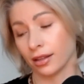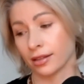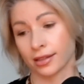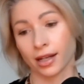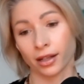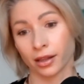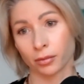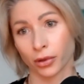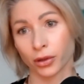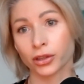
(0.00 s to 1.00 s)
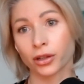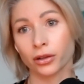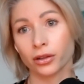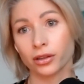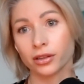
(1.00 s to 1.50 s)
is not in the
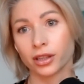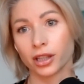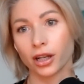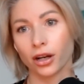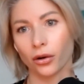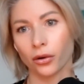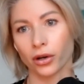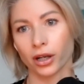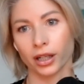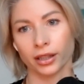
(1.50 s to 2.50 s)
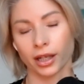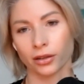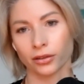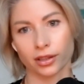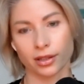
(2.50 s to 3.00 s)
protocol, or
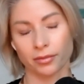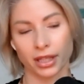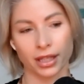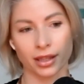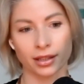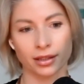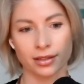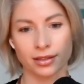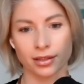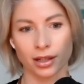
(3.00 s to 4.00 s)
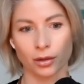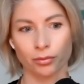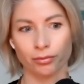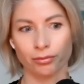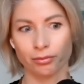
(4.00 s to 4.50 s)
encounter something that is
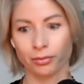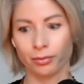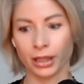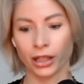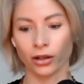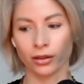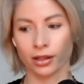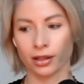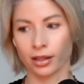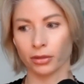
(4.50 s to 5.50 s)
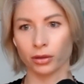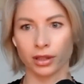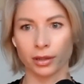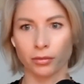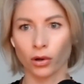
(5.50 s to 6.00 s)
beyond
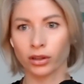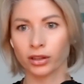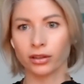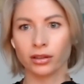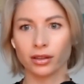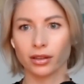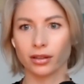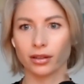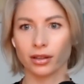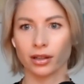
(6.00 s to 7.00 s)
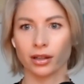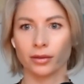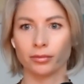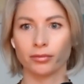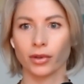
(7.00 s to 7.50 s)
the model
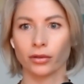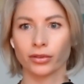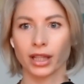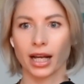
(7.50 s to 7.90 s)
of